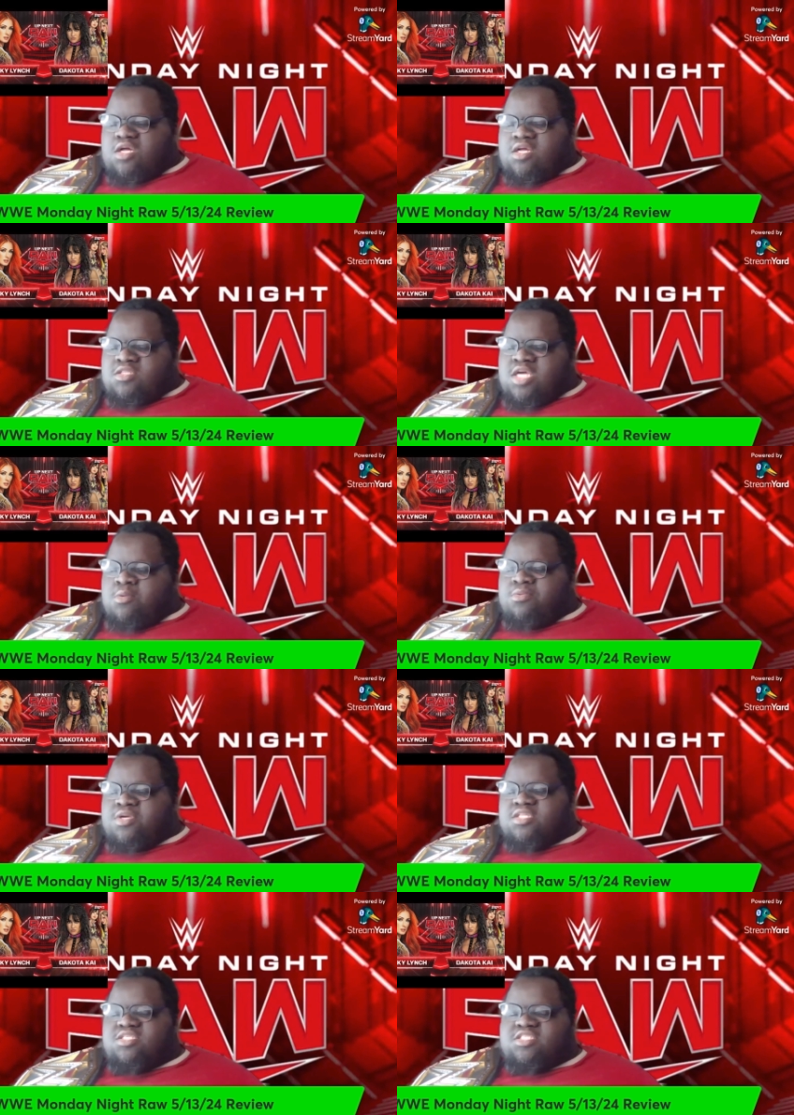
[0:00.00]
Then we
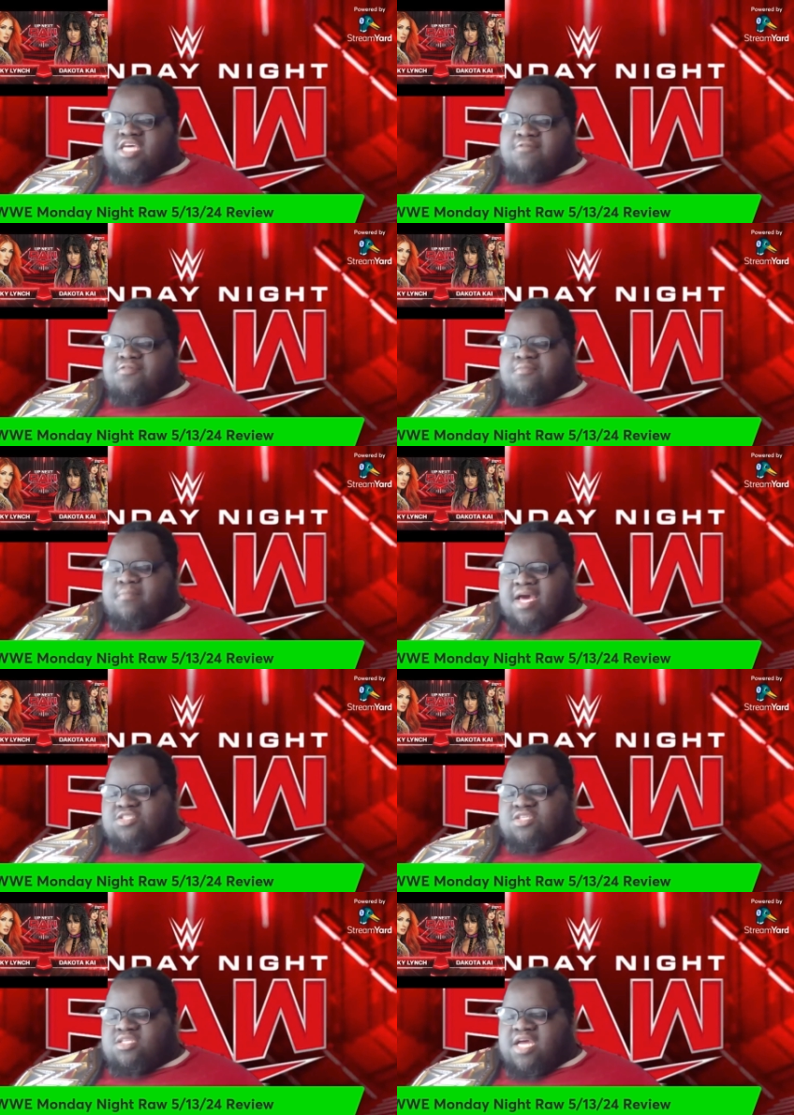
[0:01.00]
get the seventh match
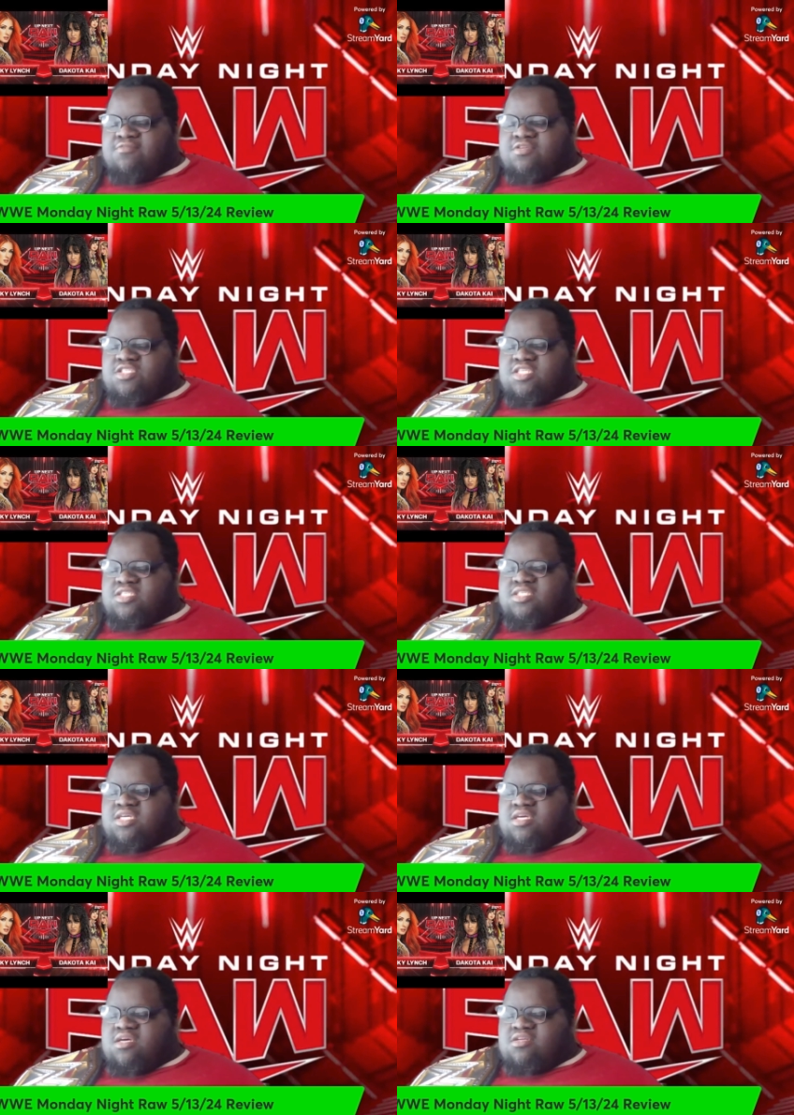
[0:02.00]
of the night, which is
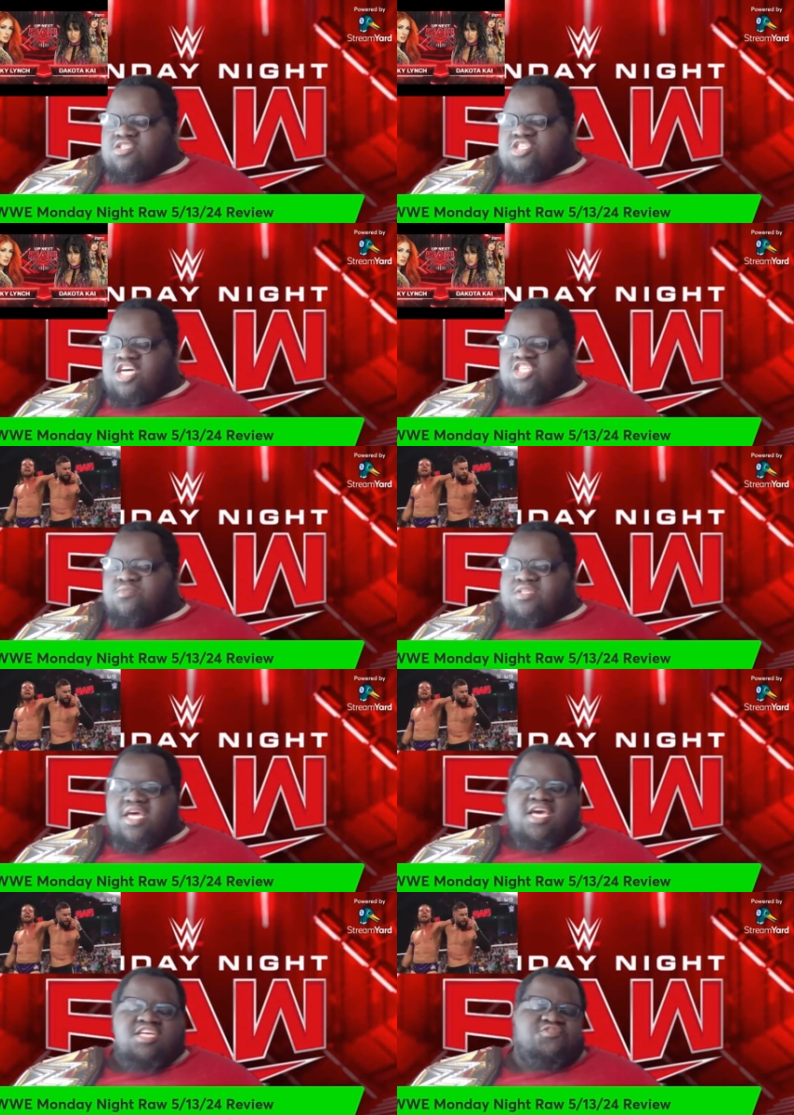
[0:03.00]
Judgment
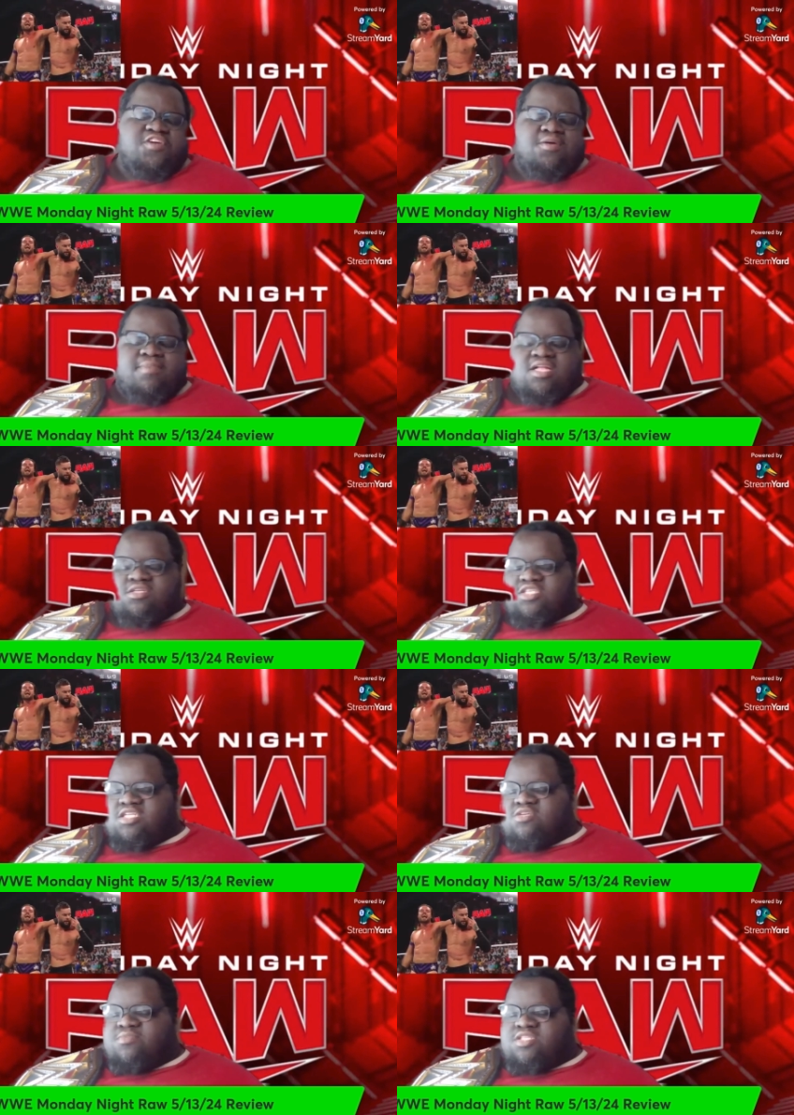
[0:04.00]
Day's fan battle and
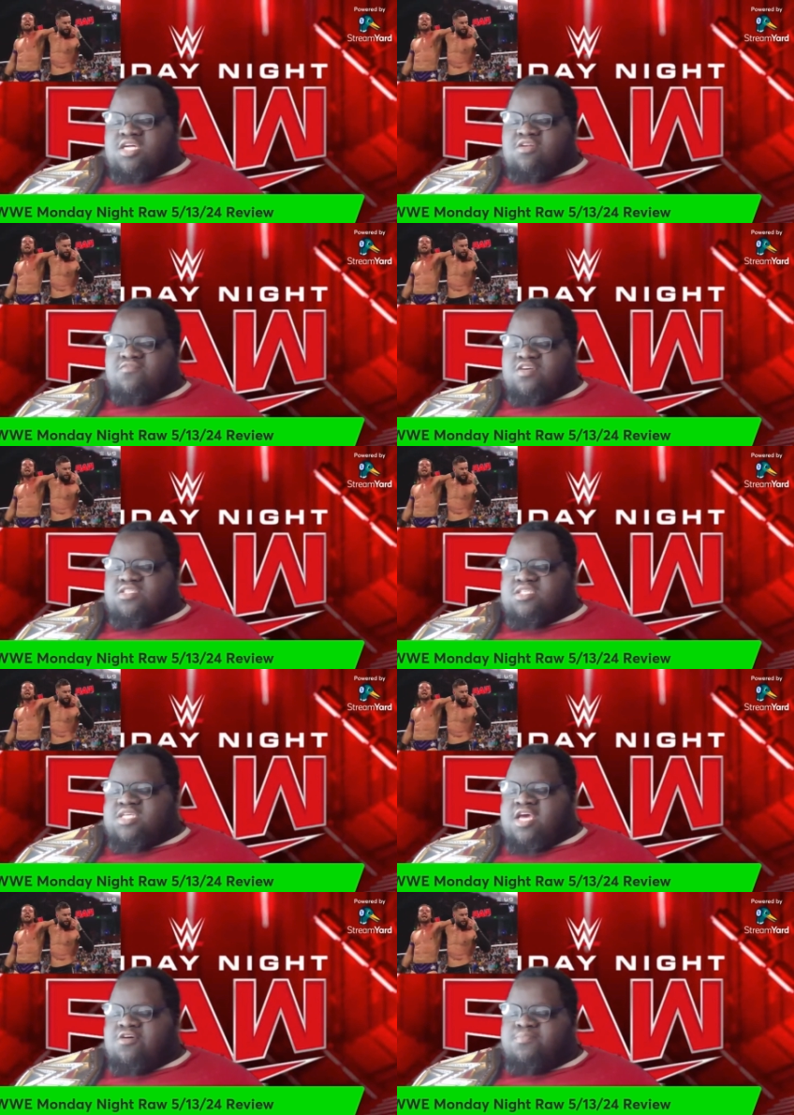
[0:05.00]
J.D. McDonough versus
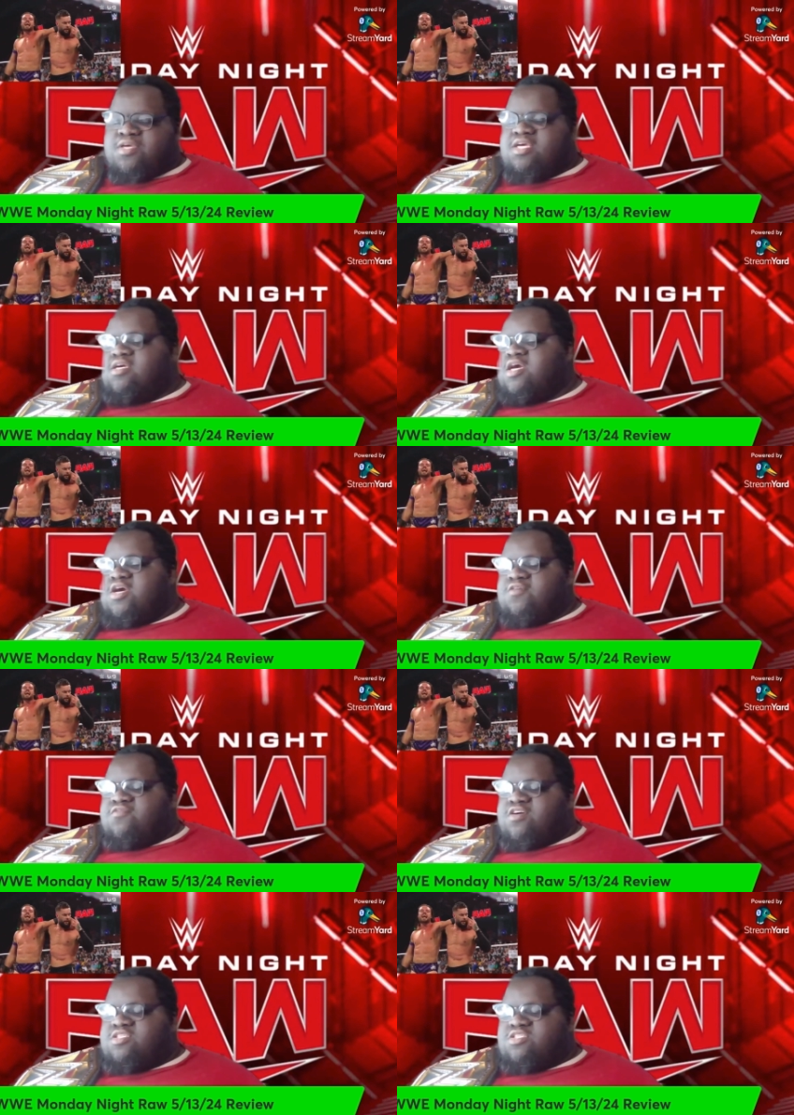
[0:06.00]
AOP
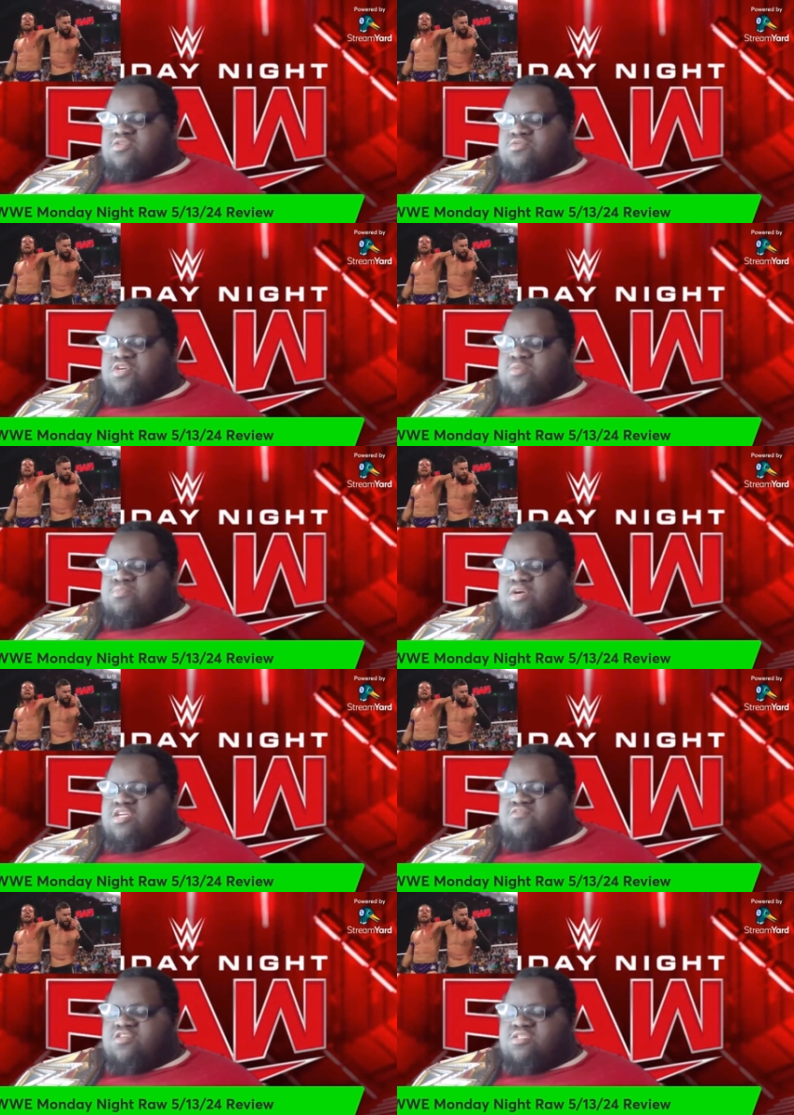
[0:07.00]
versus the Creed
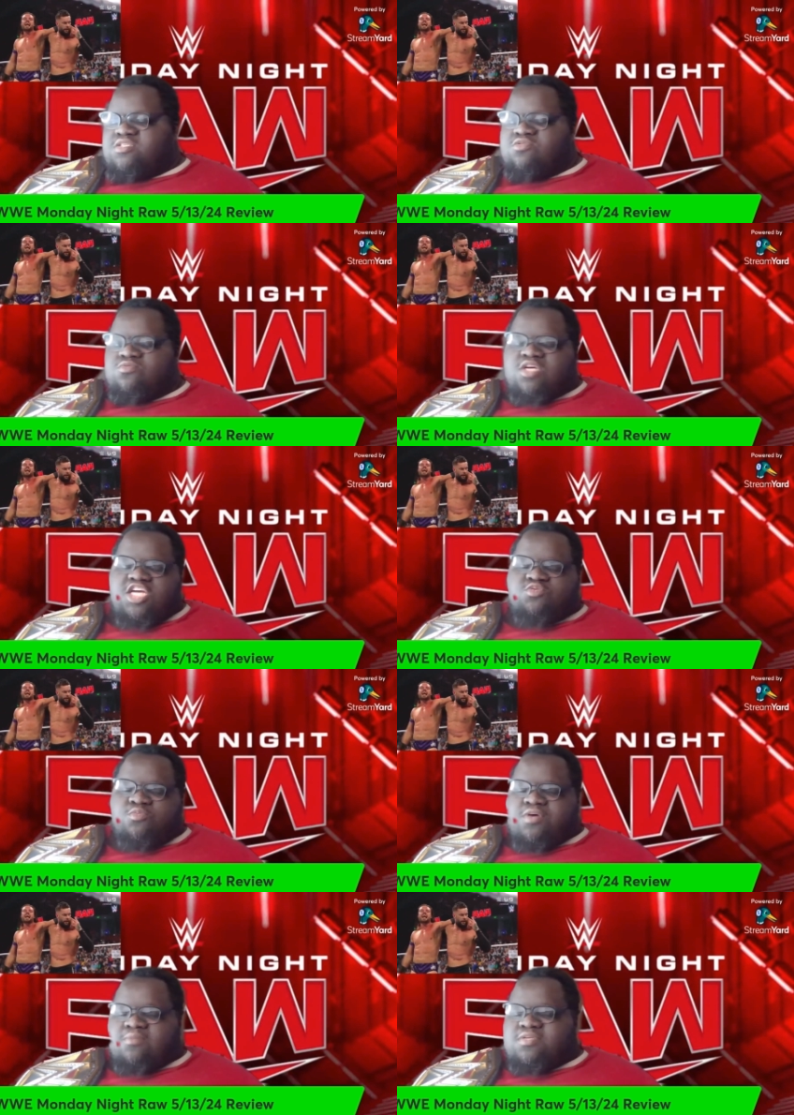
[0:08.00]
Brothers versus New Catch
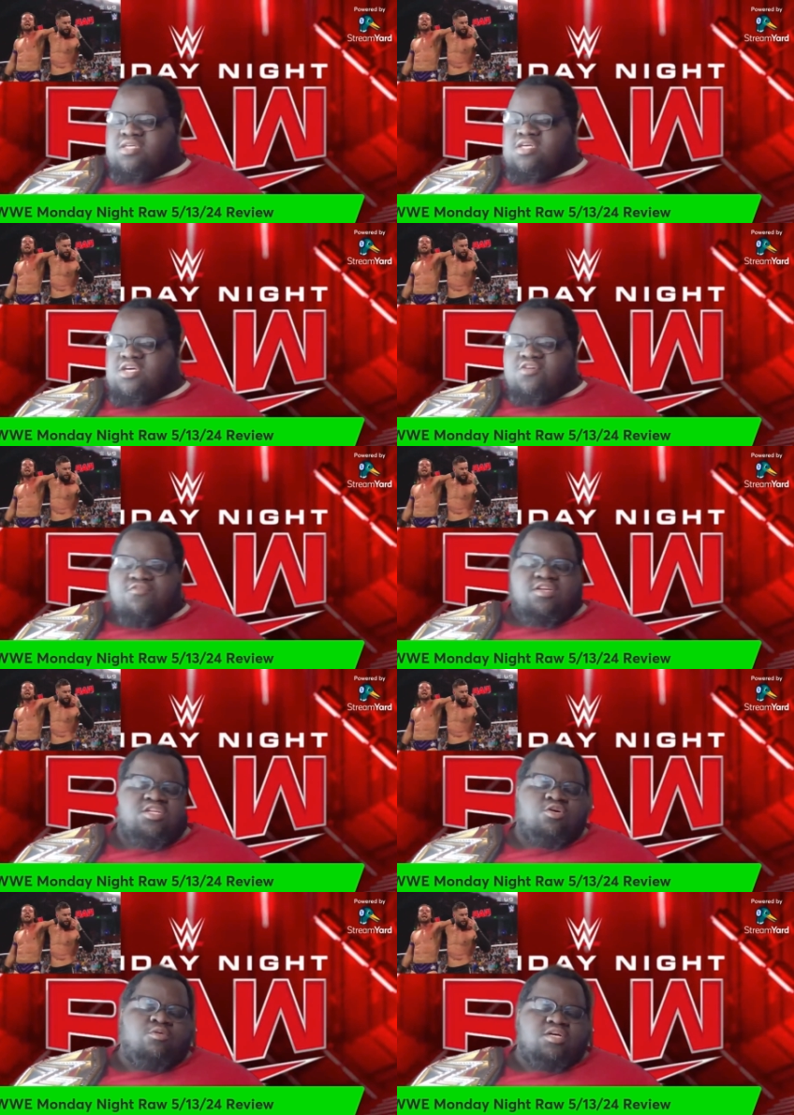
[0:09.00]
Republic for the
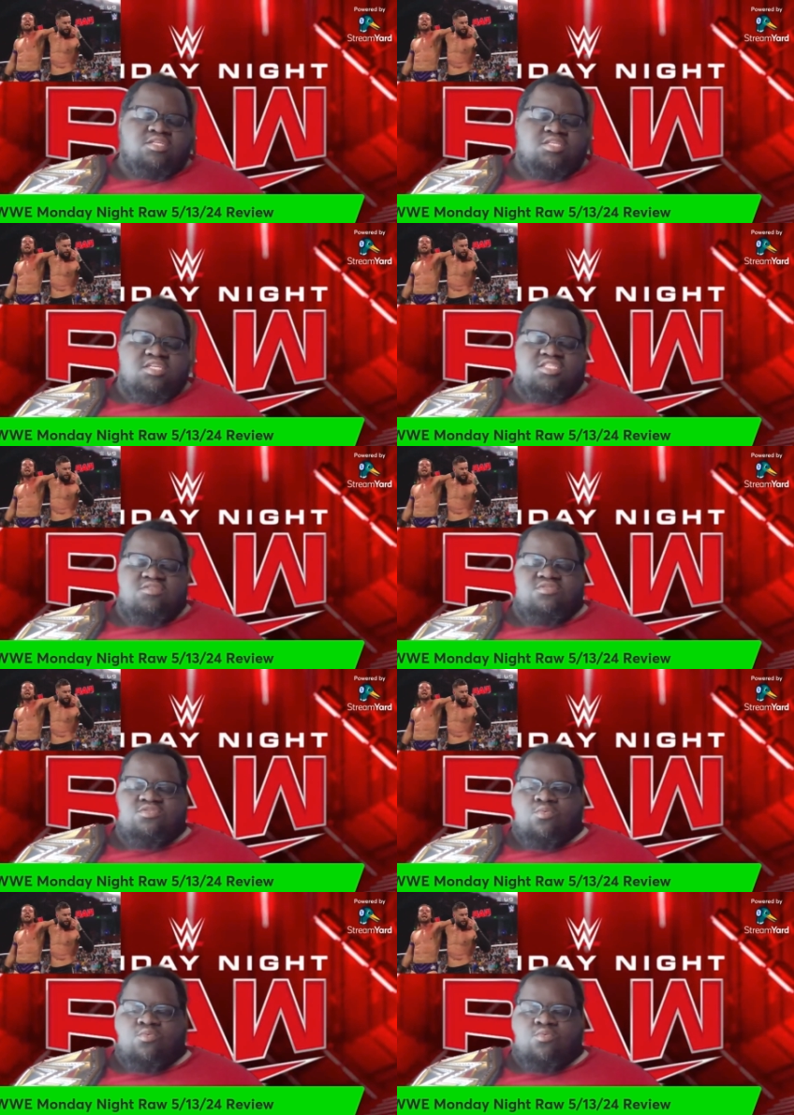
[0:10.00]
No One Contendership to the